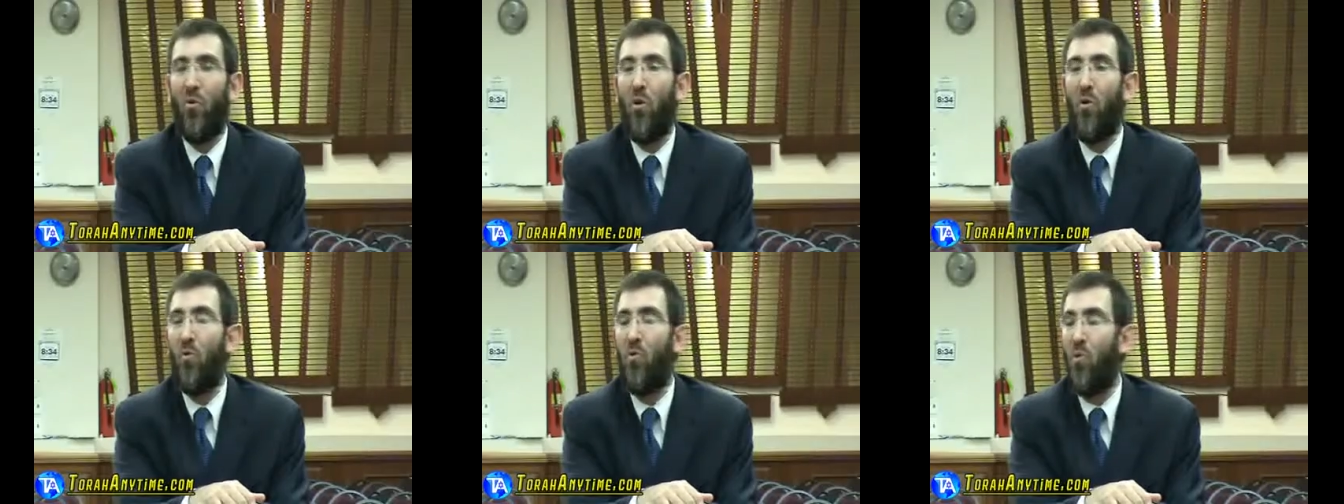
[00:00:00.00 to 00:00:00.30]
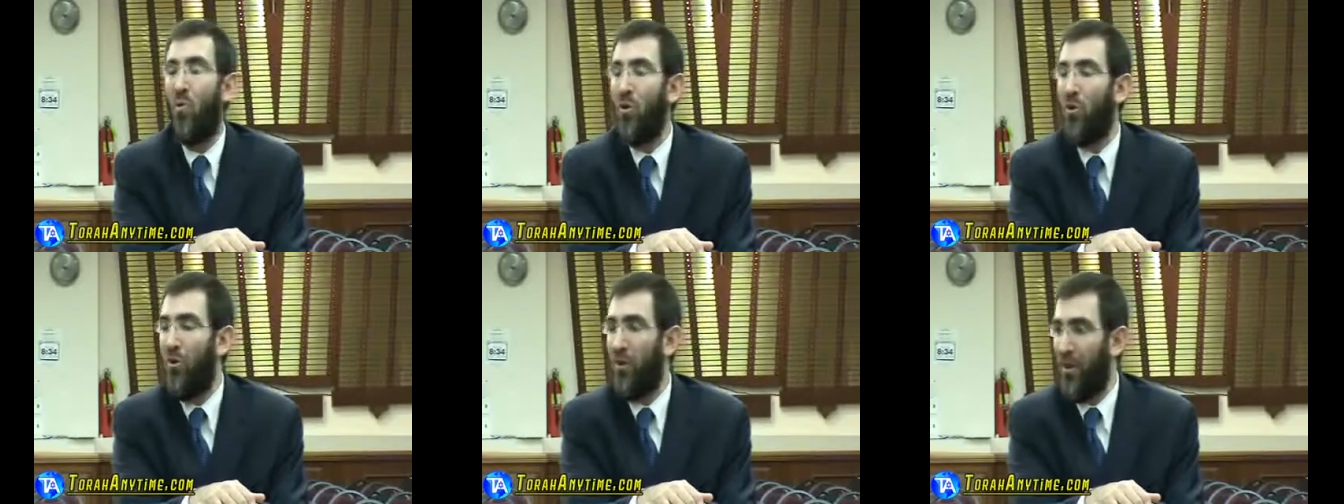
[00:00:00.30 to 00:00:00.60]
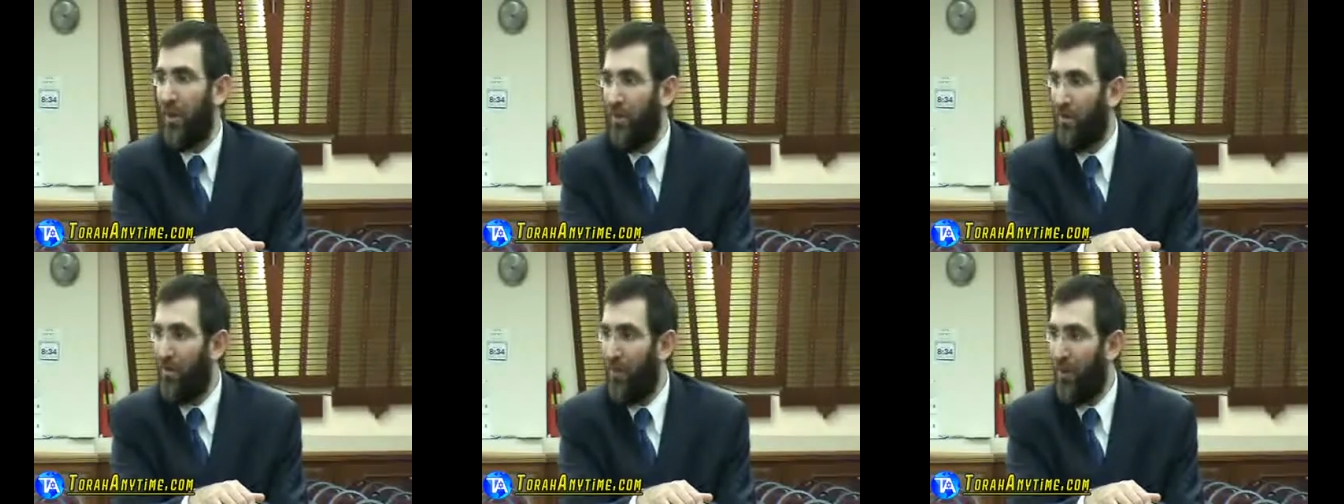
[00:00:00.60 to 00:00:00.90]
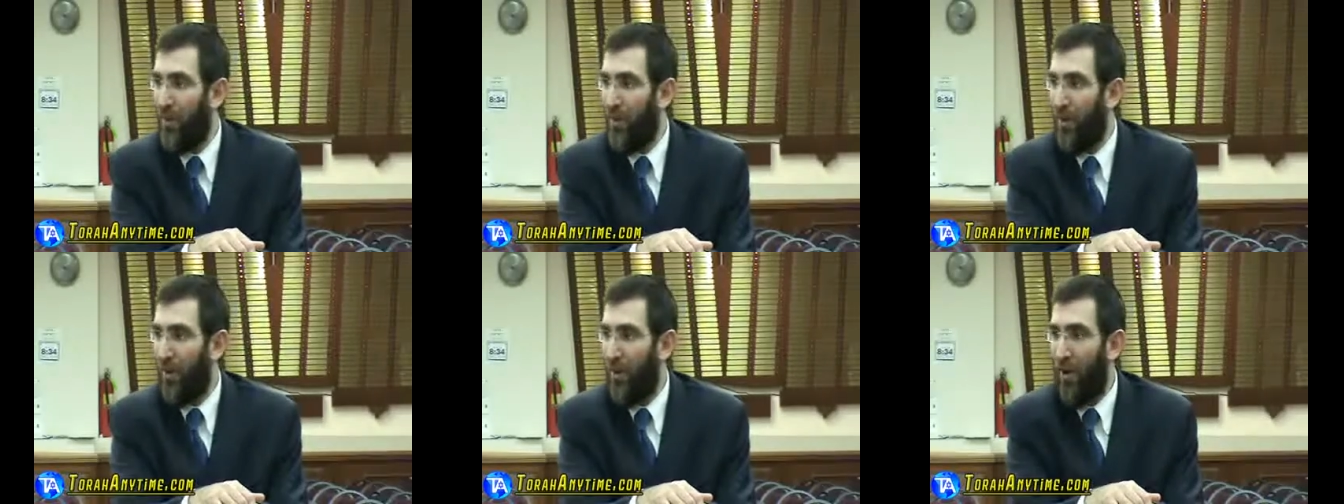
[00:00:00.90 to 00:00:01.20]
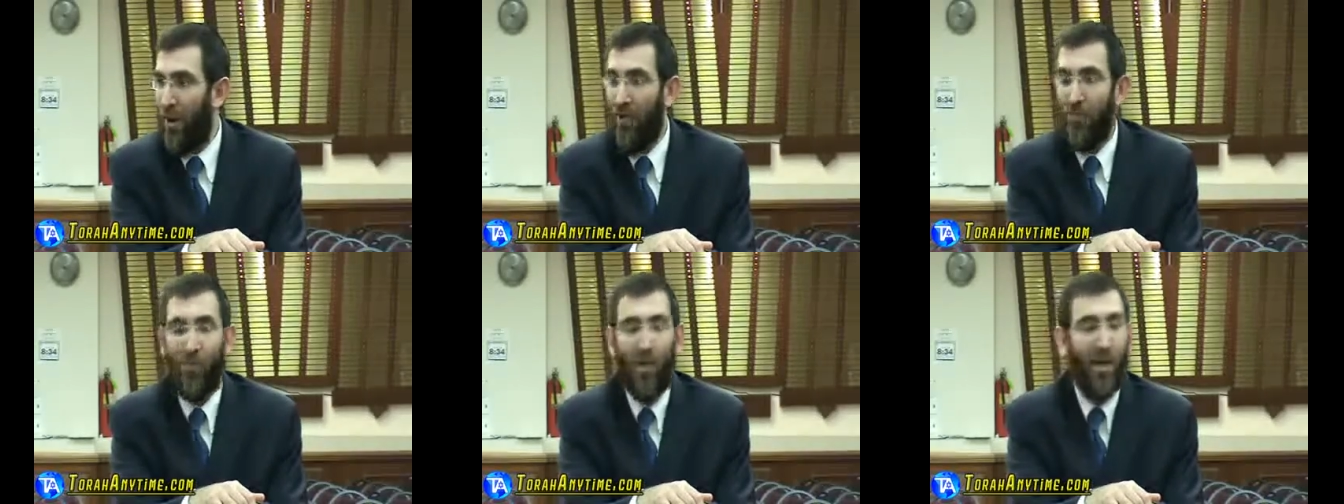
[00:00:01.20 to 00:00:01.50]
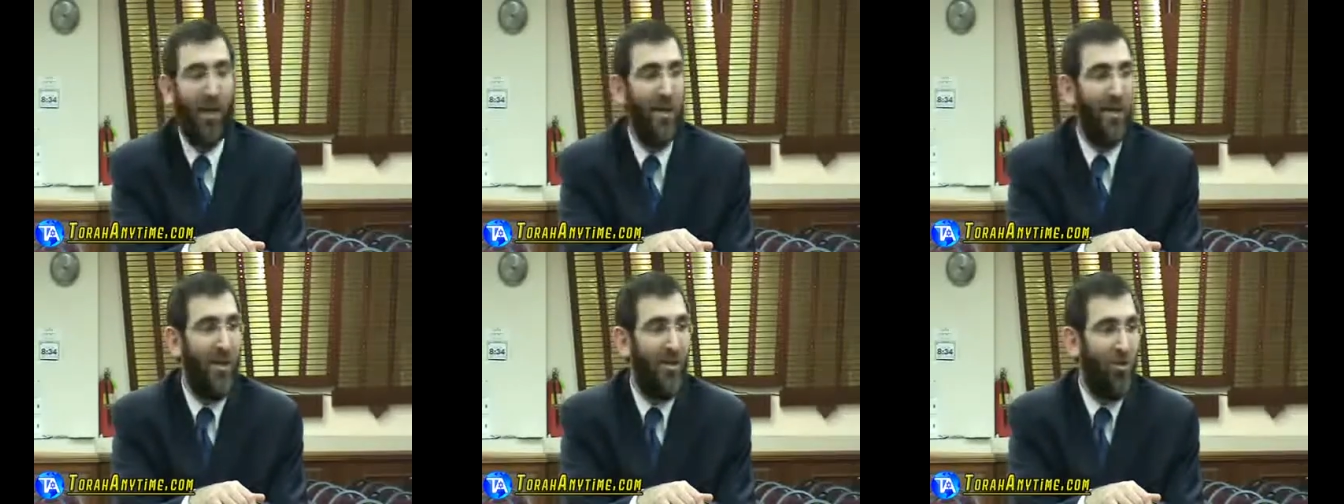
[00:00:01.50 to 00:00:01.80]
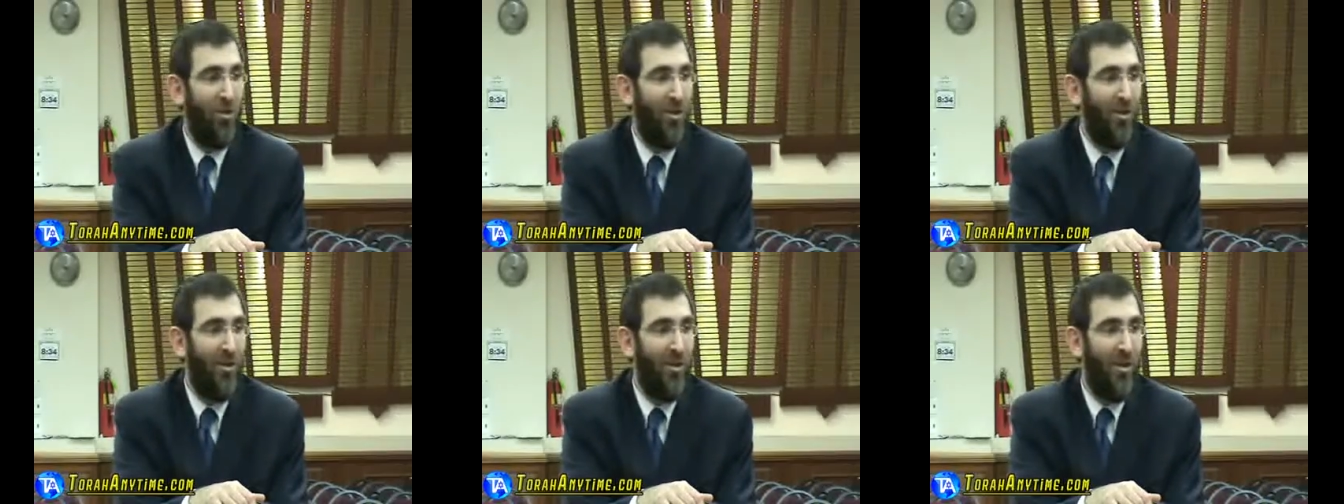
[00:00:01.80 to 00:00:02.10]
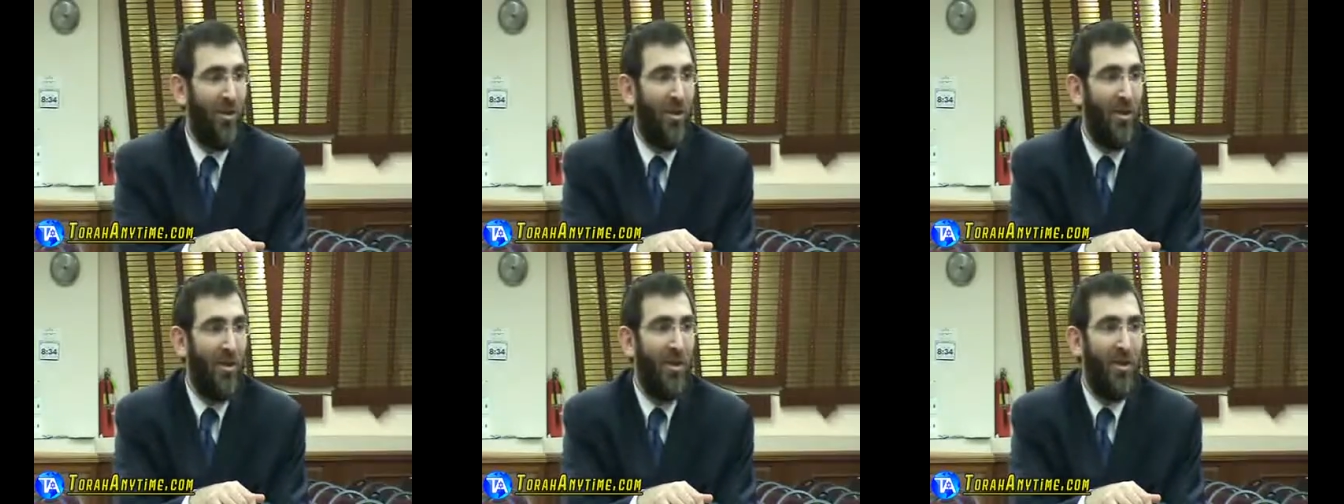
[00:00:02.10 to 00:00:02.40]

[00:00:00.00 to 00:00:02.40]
they're more worthy of recognition,